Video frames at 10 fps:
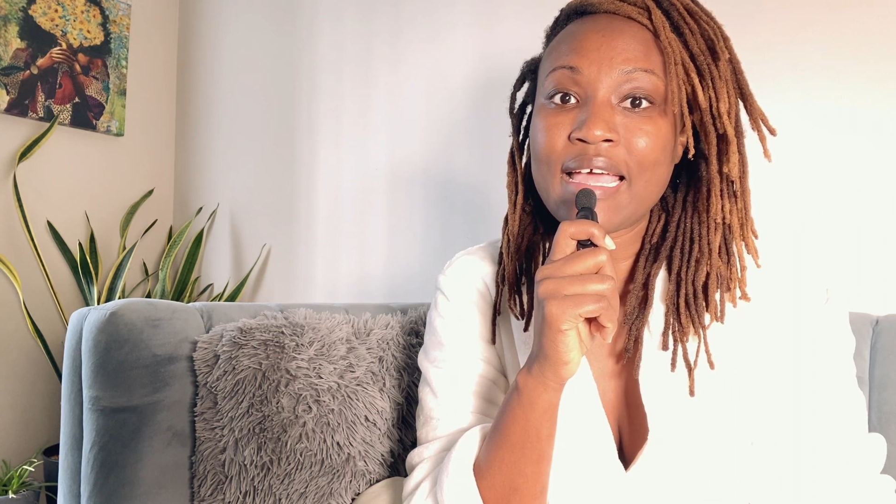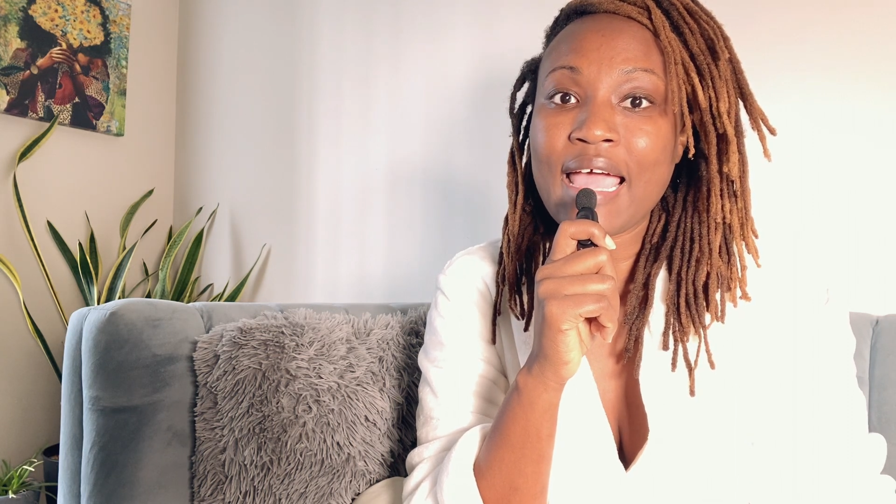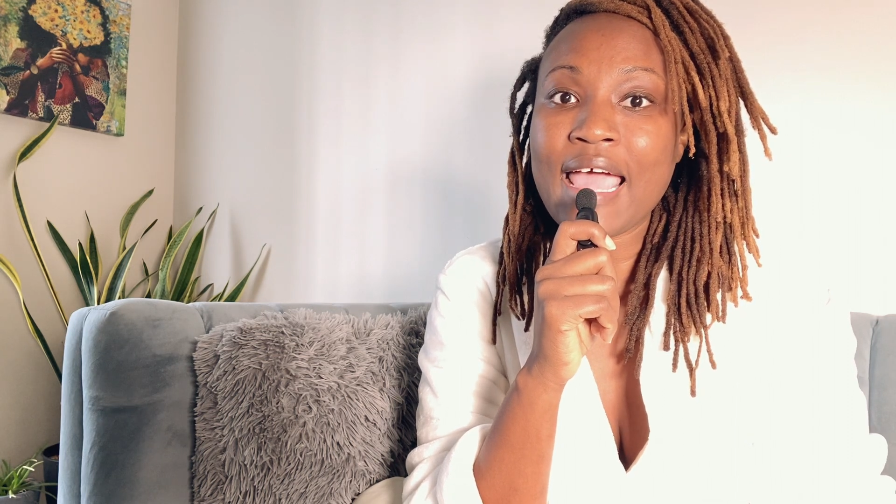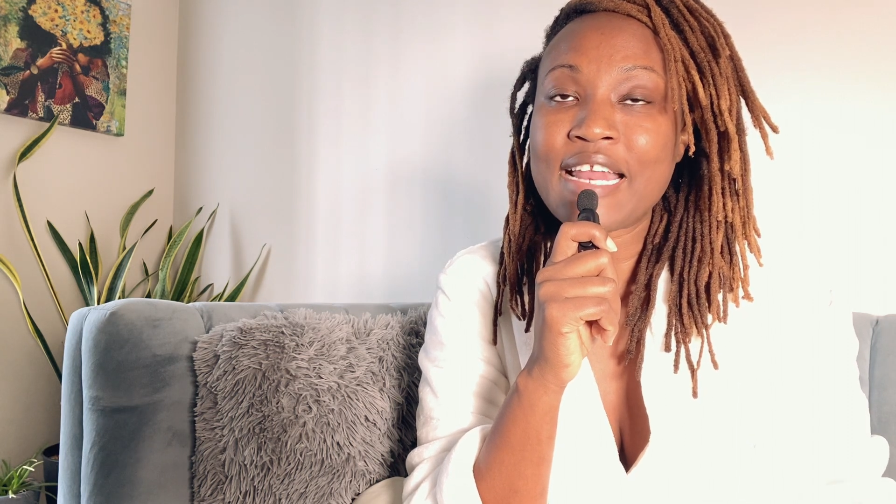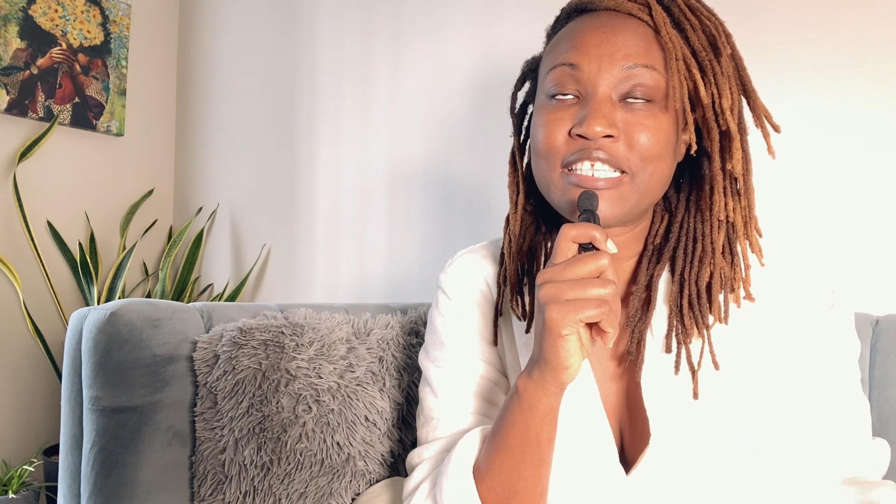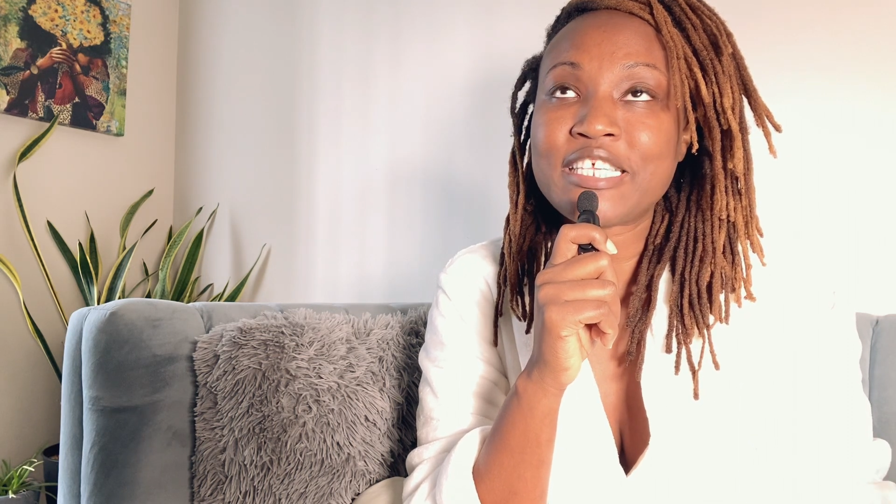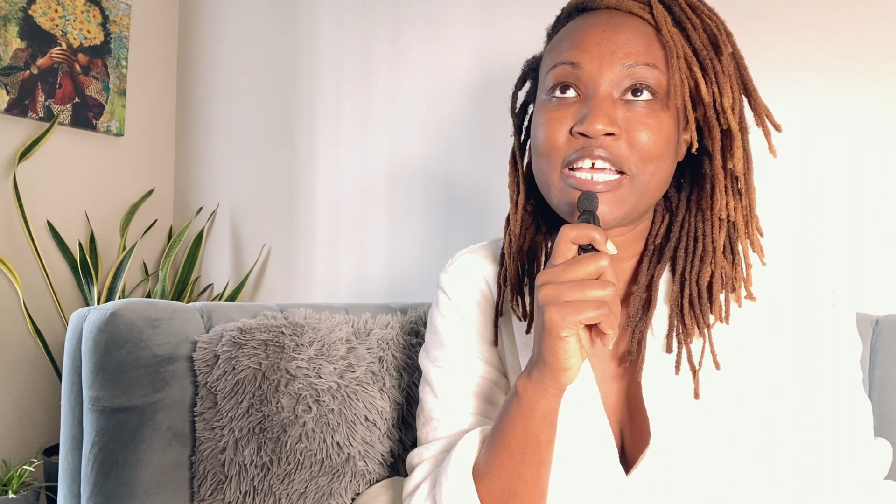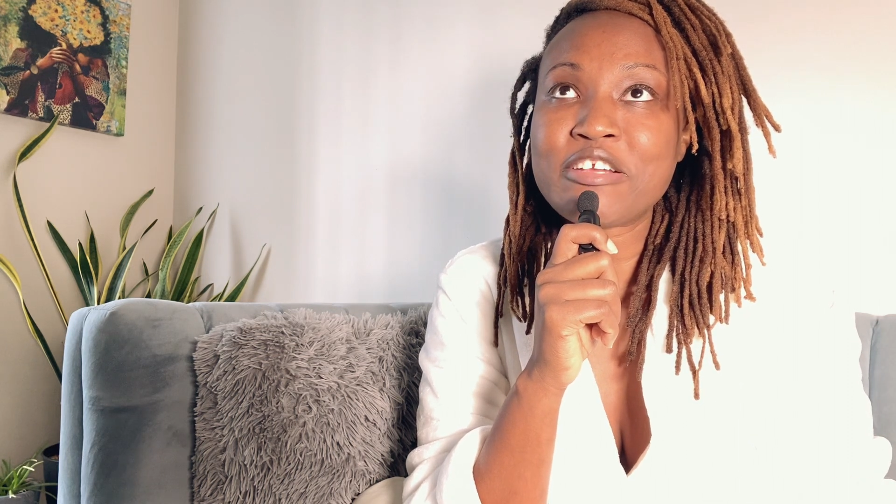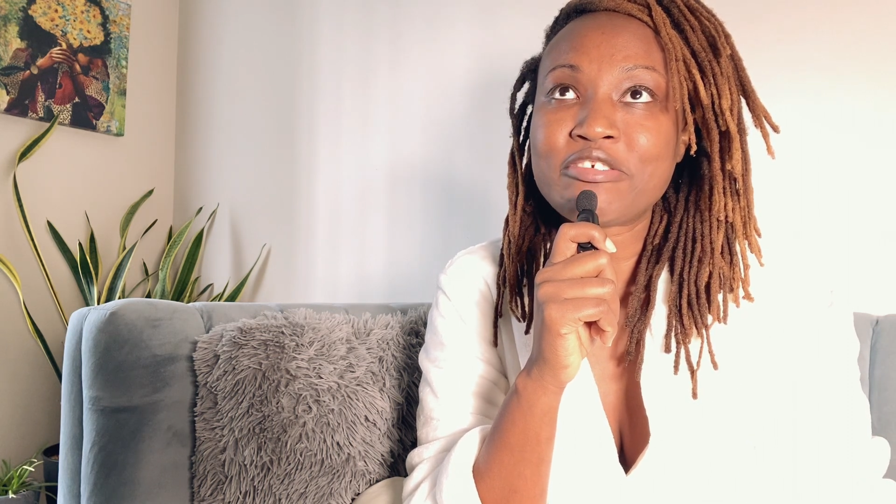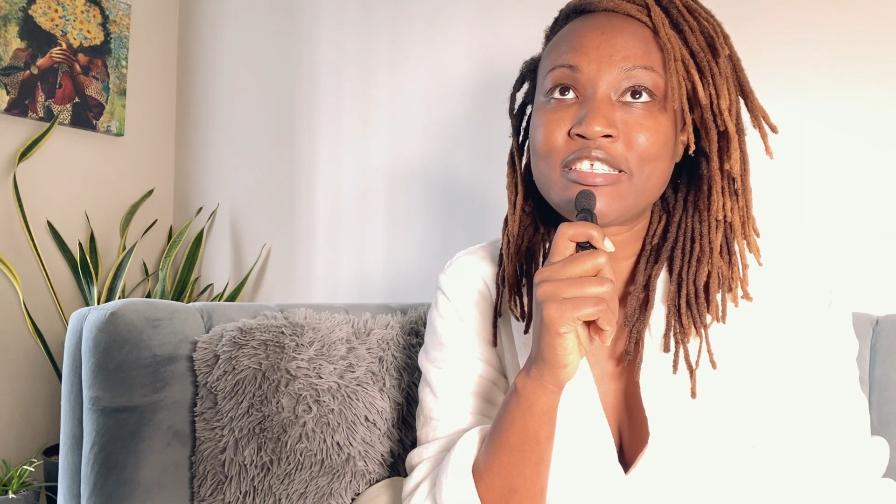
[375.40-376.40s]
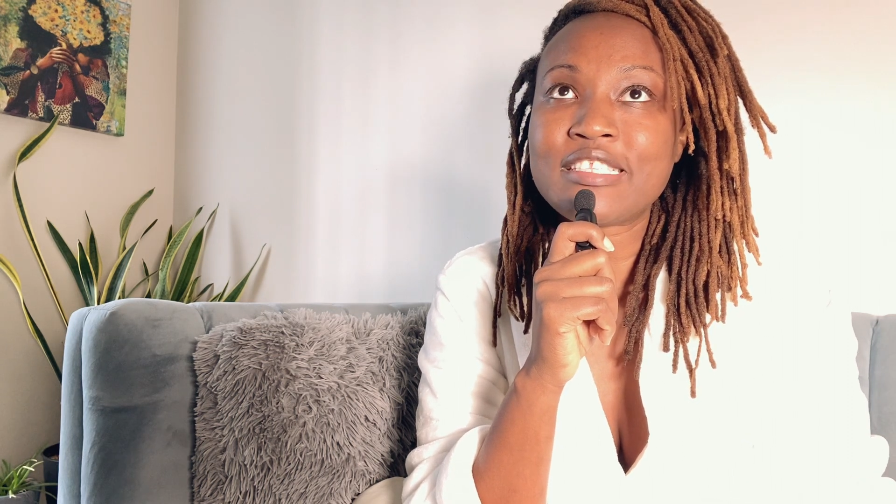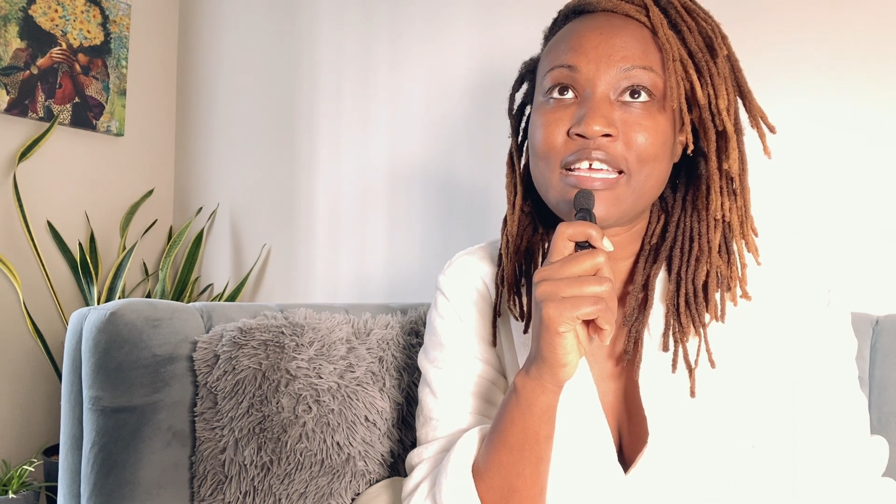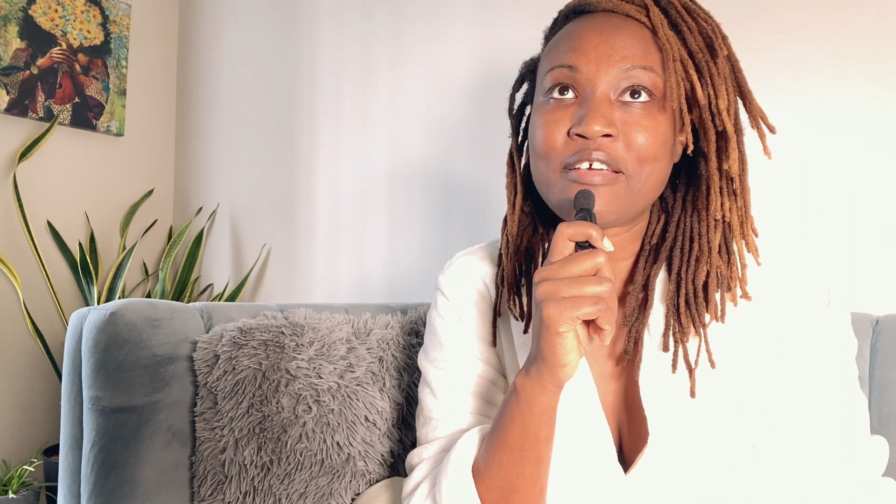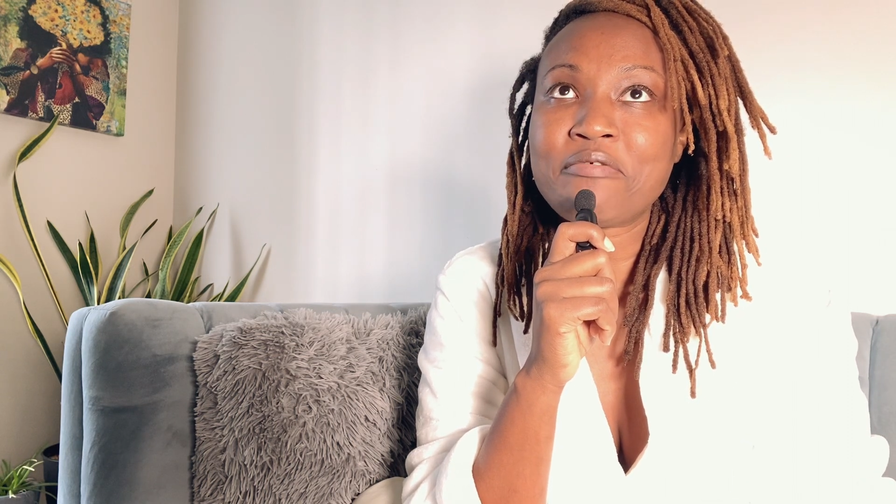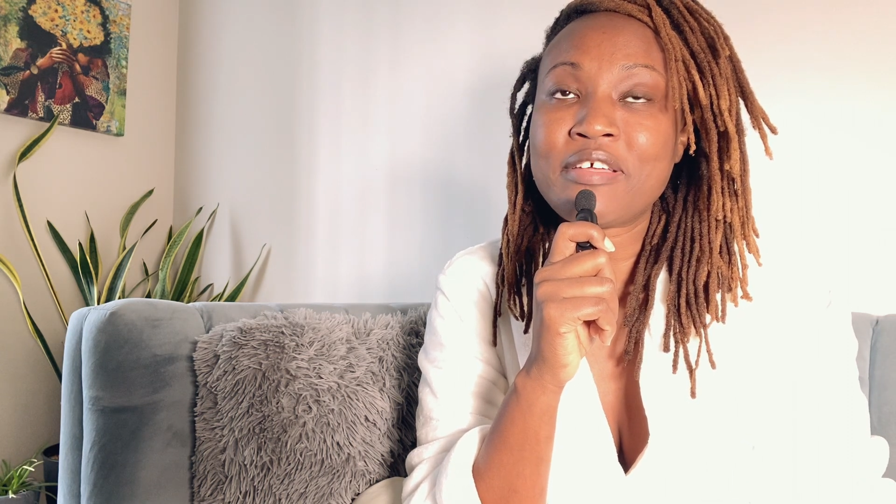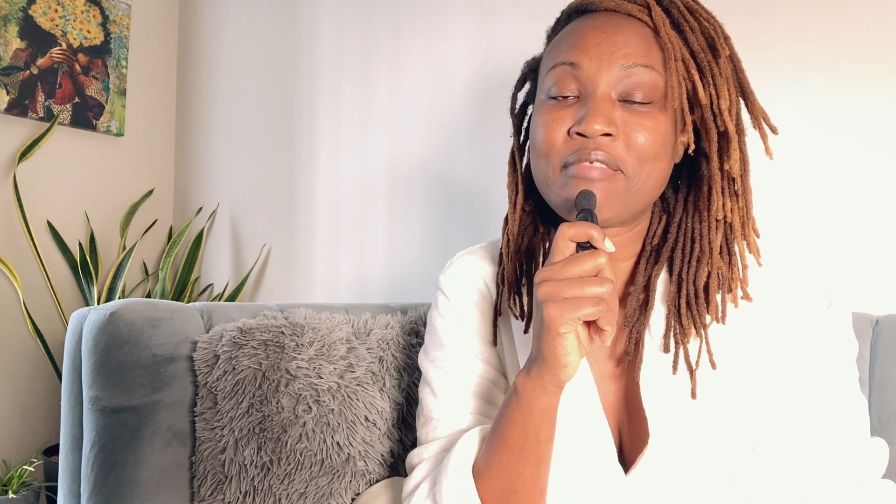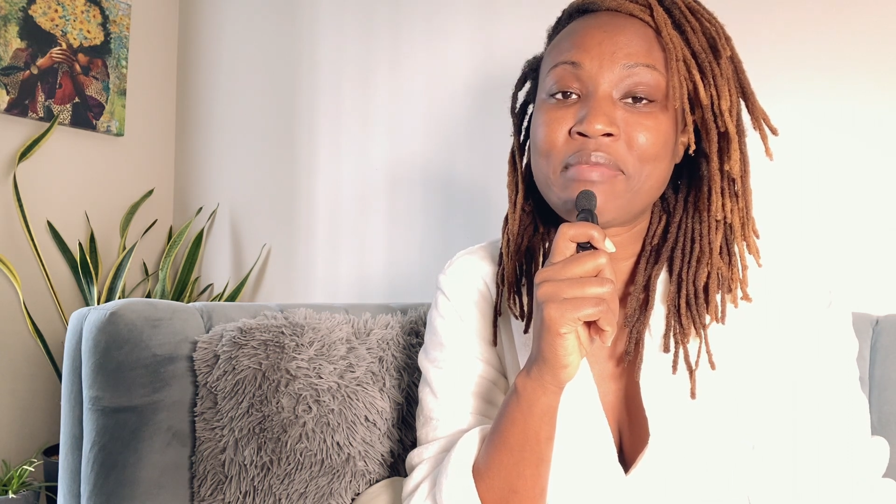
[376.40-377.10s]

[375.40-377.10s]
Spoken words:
And it's interesting with